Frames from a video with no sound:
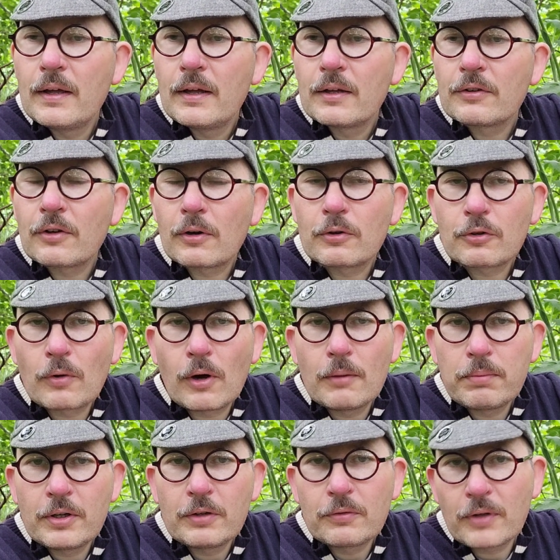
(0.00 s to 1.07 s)
So I was quite
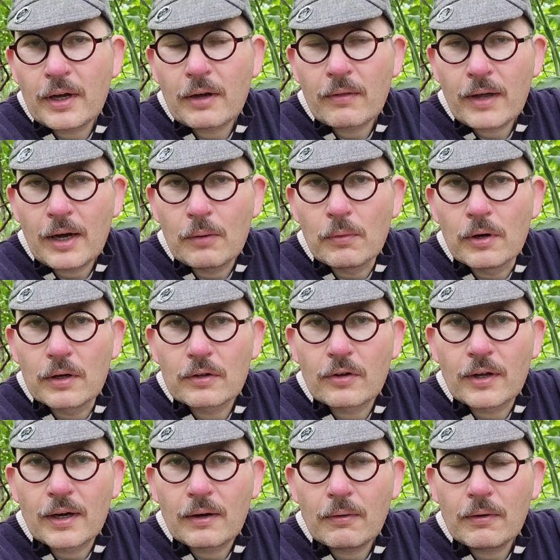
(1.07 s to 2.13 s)
pleased with how that worked
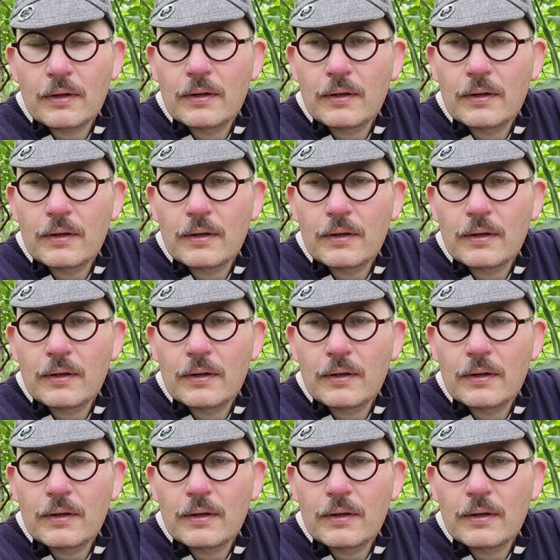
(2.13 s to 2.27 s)
out.